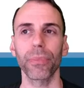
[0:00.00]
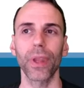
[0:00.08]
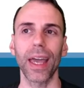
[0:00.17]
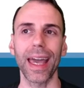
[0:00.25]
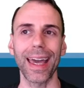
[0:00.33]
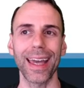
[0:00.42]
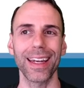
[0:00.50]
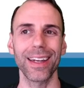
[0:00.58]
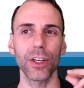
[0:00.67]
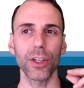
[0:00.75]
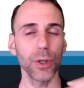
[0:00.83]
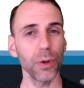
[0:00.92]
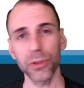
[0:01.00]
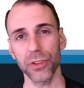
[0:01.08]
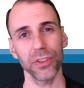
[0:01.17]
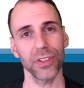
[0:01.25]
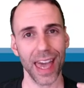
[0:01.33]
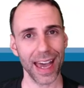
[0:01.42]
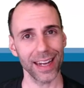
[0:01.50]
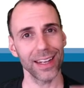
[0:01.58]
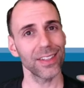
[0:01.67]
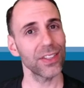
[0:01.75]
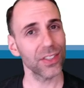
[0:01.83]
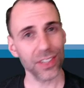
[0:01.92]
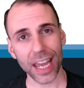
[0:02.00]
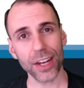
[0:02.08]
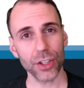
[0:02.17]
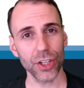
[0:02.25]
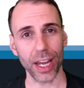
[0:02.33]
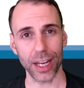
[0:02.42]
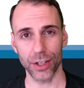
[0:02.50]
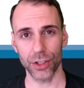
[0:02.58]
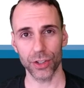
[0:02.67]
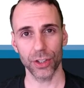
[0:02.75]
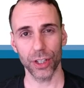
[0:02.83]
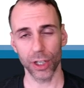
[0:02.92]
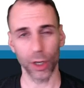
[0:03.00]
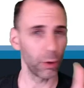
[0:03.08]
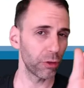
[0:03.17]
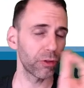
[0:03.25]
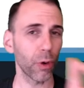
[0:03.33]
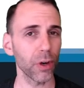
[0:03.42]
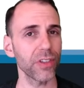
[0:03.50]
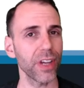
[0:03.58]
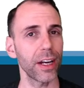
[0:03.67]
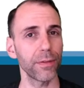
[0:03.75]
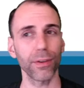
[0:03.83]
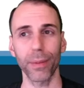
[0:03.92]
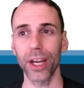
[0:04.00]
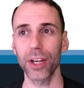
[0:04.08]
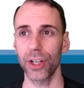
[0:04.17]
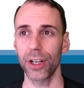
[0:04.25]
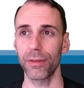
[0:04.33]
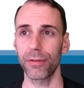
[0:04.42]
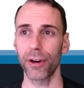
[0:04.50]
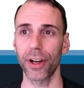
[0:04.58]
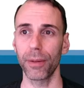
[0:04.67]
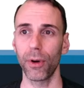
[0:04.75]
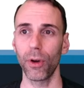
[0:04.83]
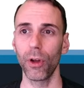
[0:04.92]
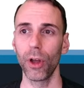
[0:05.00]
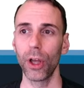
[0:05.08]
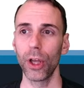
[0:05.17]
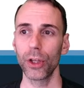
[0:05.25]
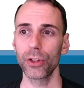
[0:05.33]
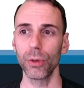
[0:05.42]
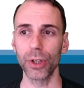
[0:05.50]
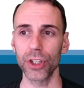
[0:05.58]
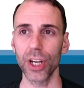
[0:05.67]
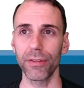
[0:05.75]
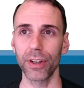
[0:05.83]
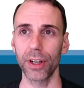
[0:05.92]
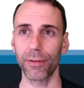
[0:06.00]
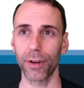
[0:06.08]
and uses that state change, you know, stores that information in a variable to achieve a different